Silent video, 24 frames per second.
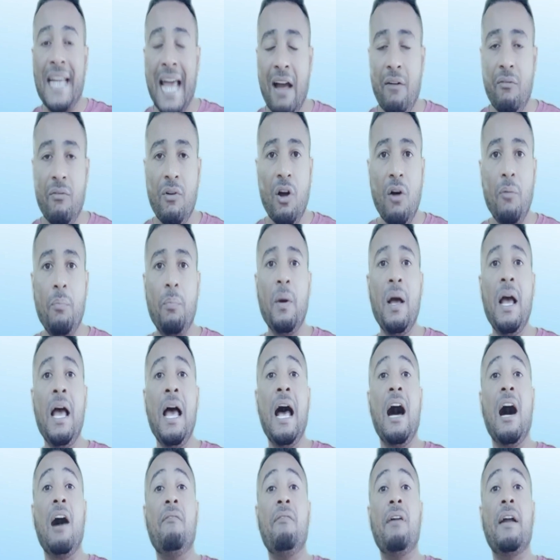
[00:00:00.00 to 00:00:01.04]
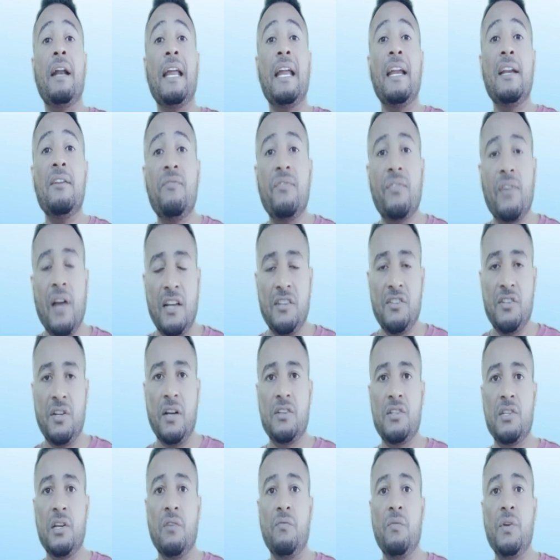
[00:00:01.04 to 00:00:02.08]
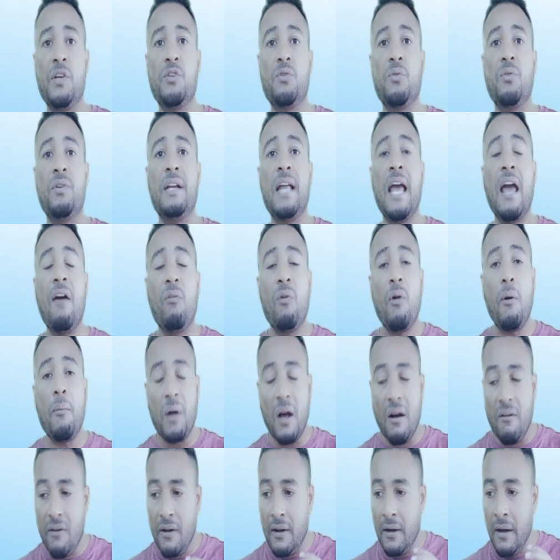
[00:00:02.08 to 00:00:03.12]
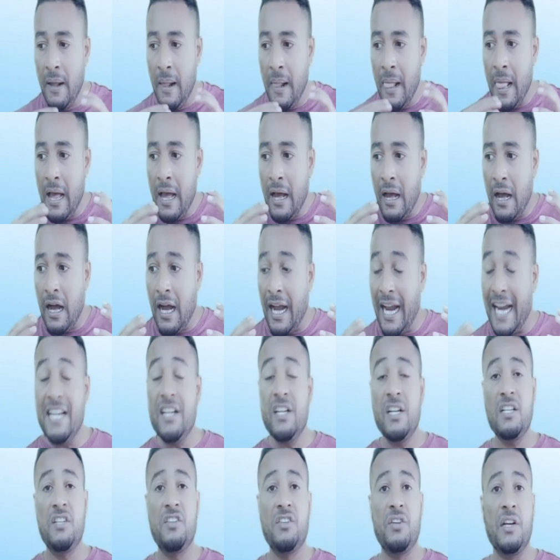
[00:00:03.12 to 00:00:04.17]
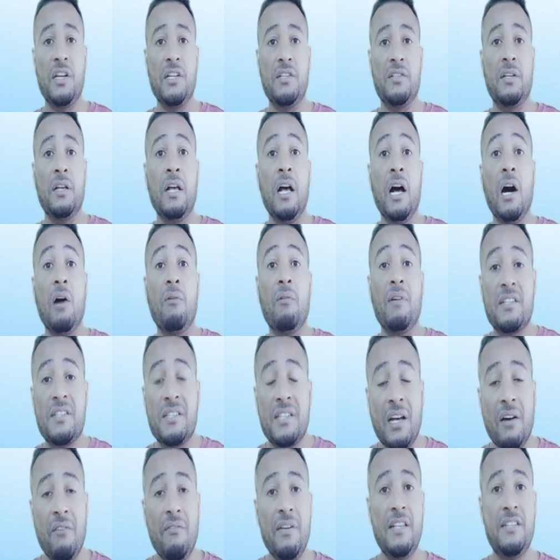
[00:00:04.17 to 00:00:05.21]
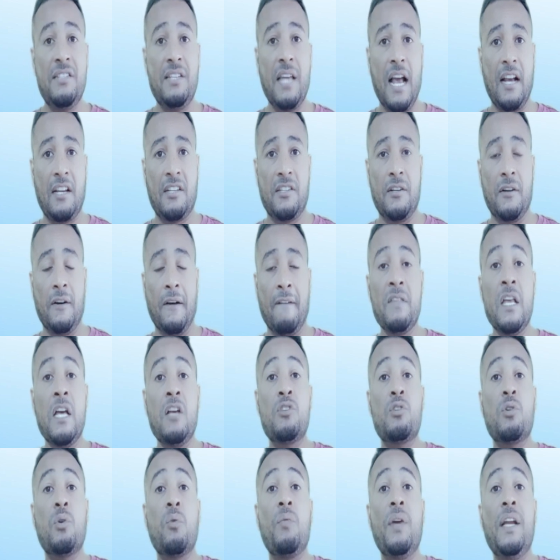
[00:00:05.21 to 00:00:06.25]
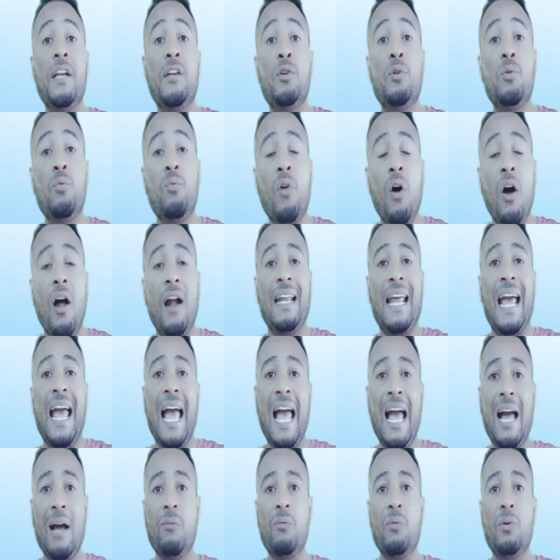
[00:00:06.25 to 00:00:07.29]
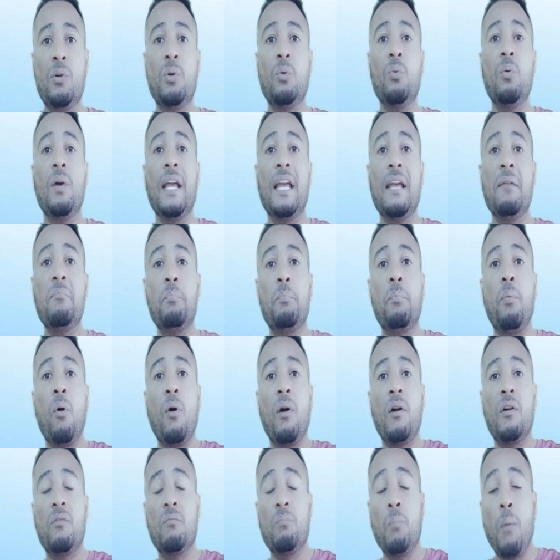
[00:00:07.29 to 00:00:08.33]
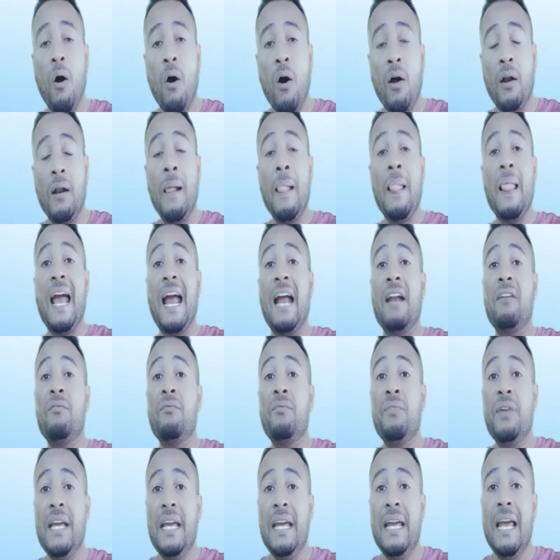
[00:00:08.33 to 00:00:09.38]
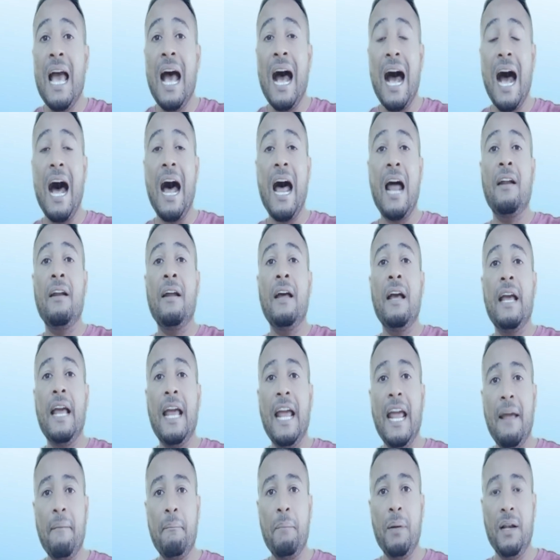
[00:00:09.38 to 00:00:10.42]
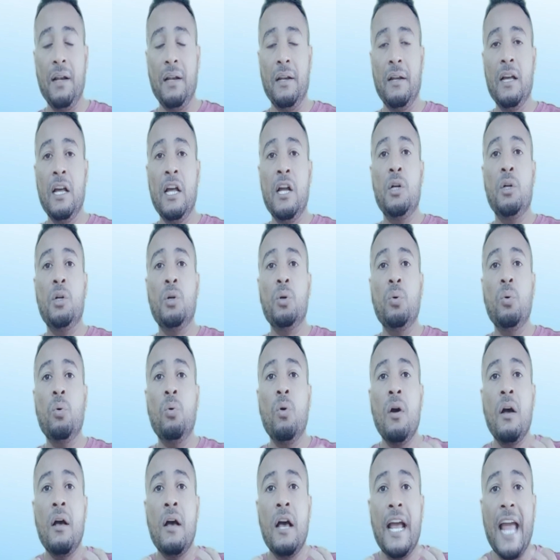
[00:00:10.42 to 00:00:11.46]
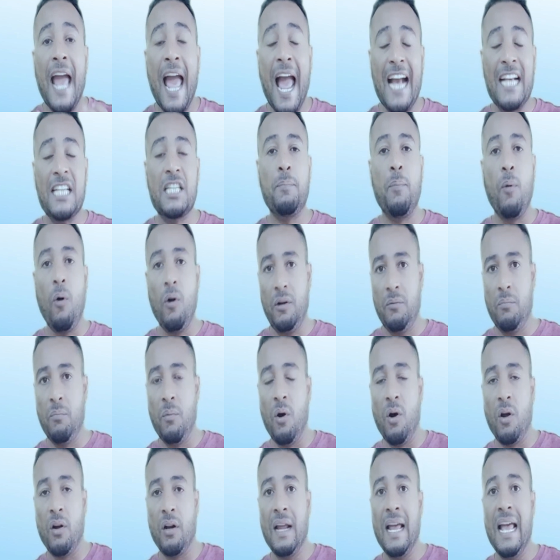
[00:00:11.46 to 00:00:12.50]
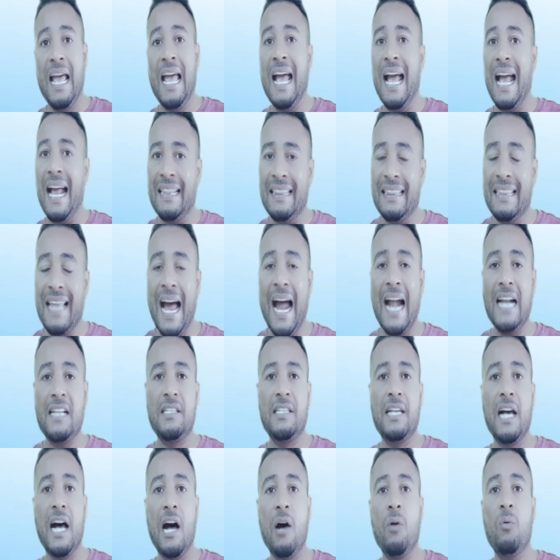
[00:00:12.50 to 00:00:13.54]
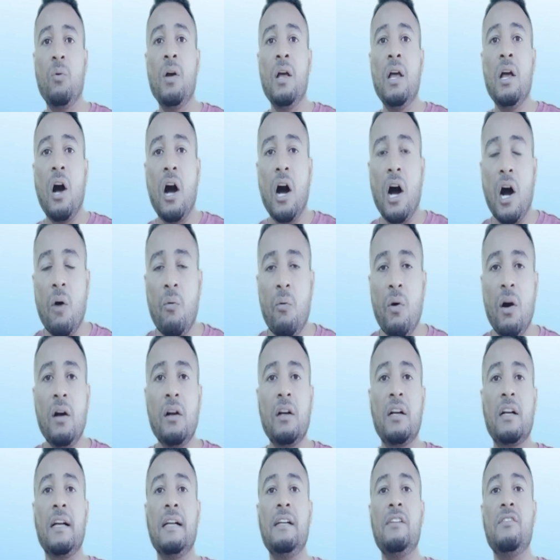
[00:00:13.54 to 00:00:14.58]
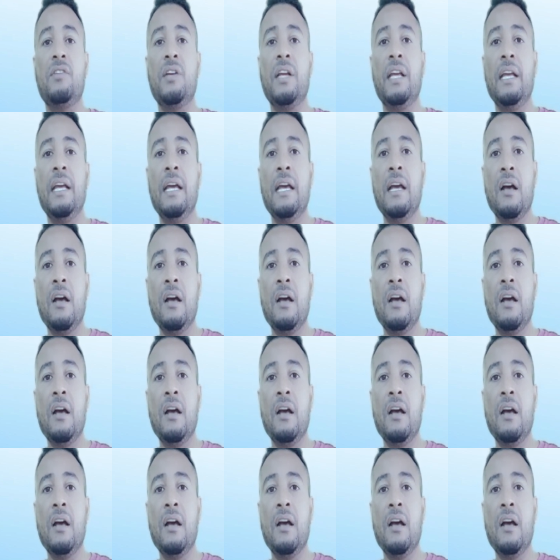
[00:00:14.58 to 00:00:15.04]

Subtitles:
We should develop our infrastructure, we should develop our industries, our service sector, so we do not have to import more and we are able to export more, and that's how our